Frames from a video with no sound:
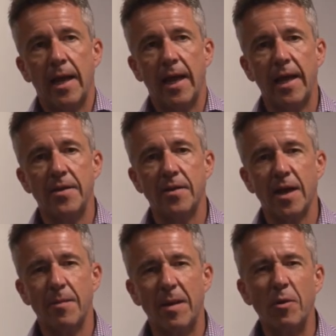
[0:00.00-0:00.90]
And
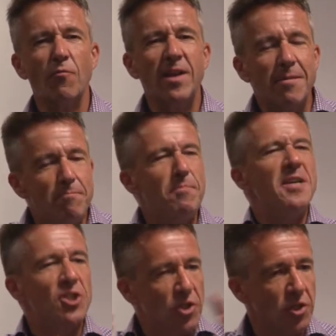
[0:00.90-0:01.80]
um, I'm not really a
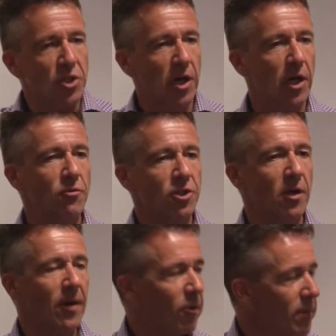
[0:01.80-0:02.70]
business coach. I
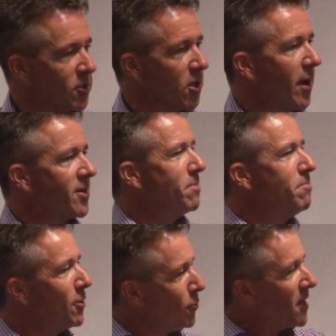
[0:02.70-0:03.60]
don't help people to know how to
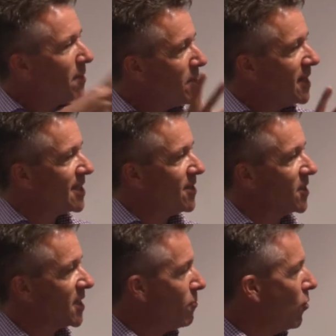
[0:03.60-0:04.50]
build their
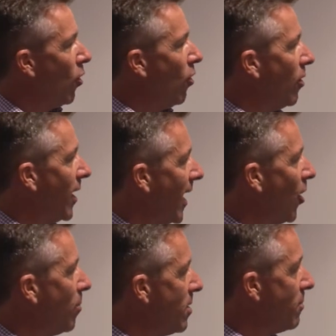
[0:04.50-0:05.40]
business. I'm more
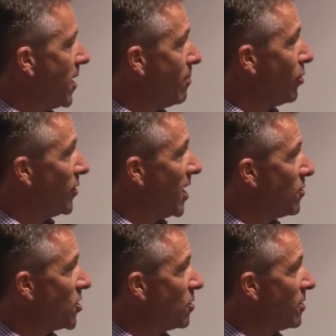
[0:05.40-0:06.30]
helping people deal
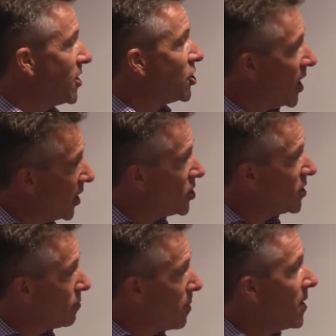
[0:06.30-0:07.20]
with some of the
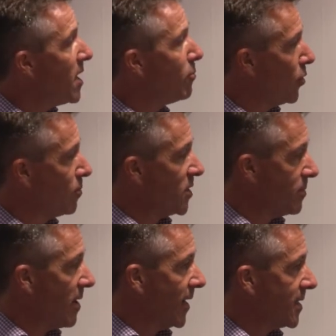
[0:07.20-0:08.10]
challenges from a people
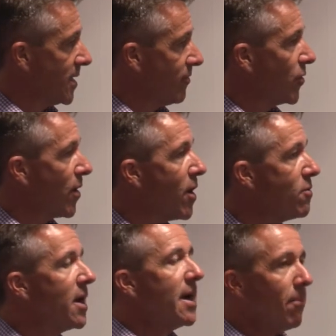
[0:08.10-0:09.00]
perspective or their
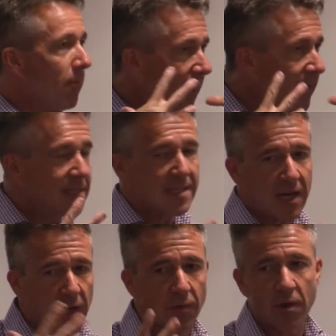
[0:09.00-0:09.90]
own
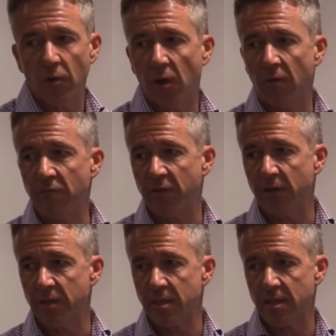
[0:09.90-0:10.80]
mindset or their own
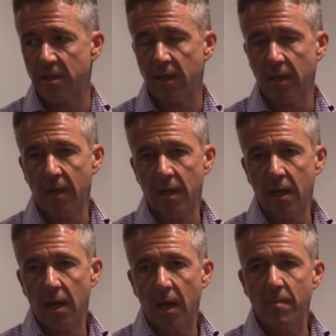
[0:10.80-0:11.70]
confidence.
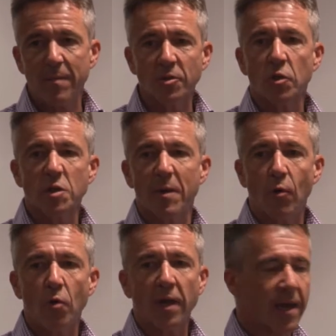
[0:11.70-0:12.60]
And people talk to me about
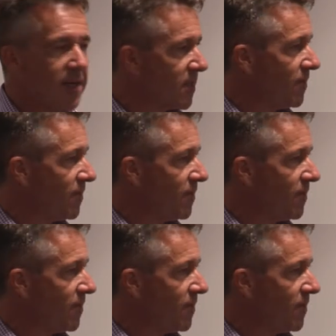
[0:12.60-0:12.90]
all kinds of